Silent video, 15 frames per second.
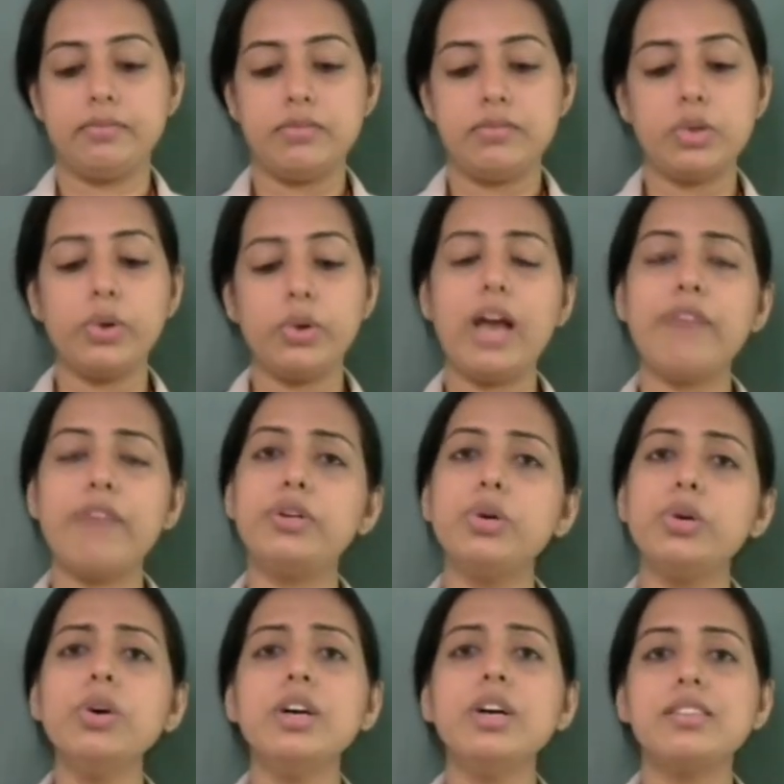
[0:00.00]
So you have
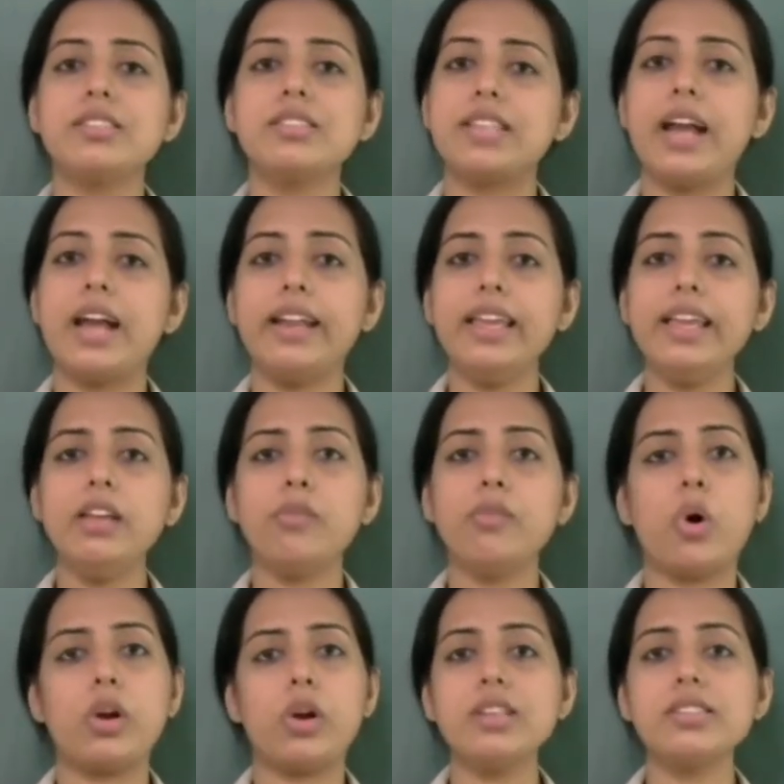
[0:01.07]
to study
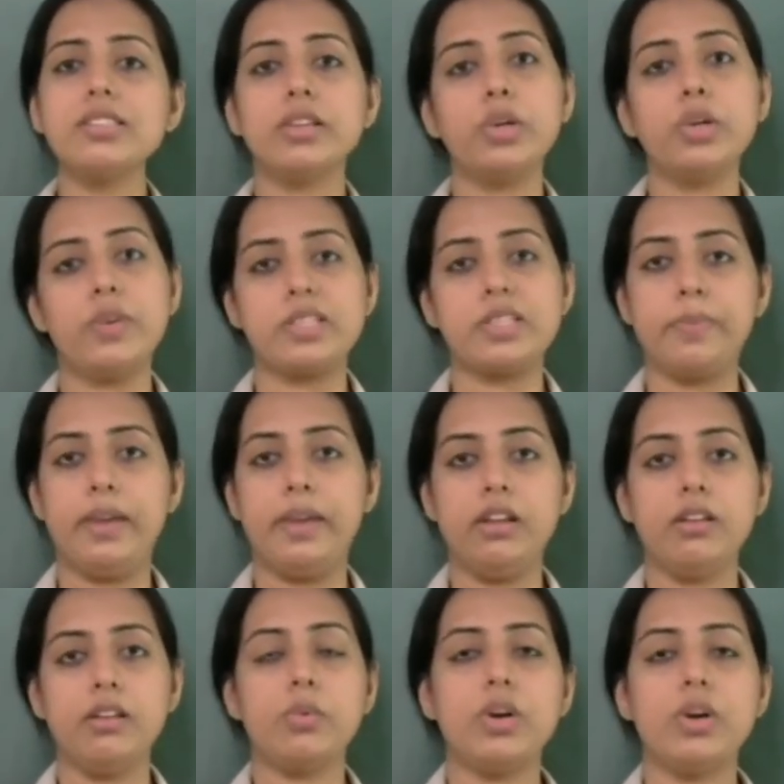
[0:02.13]
what is USB.
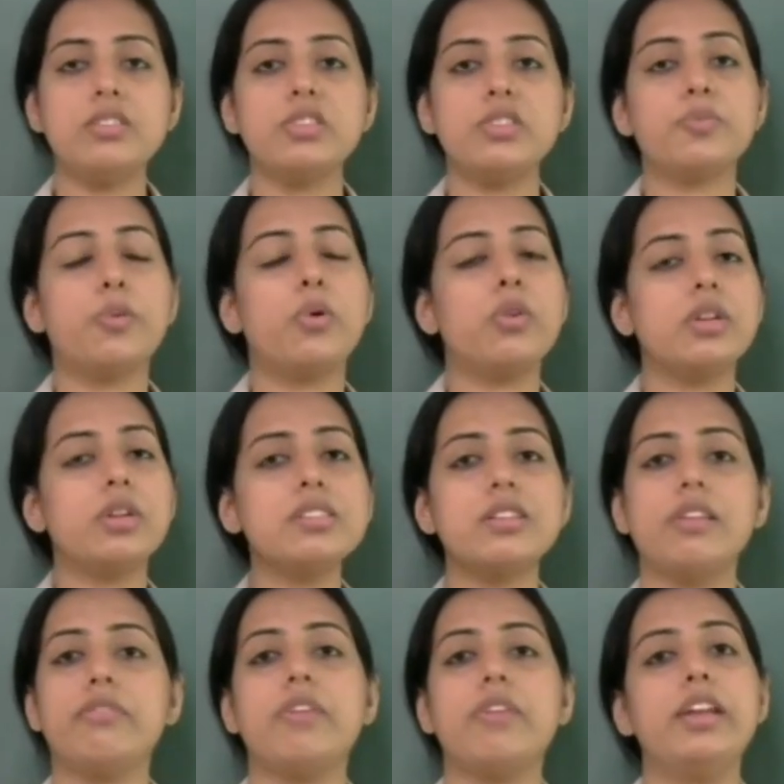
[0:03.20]
One such port is
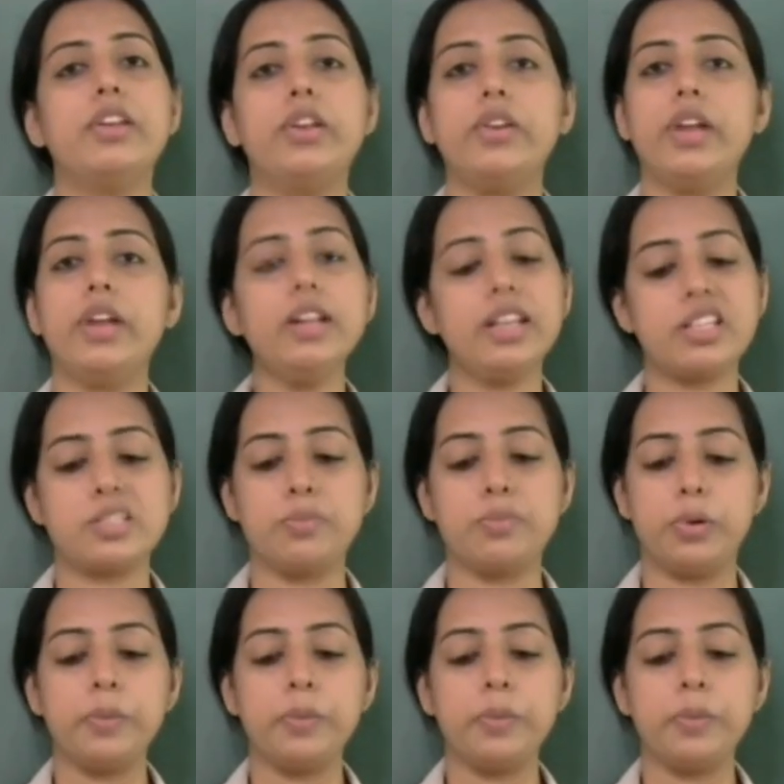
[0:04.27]
defined in your textbook.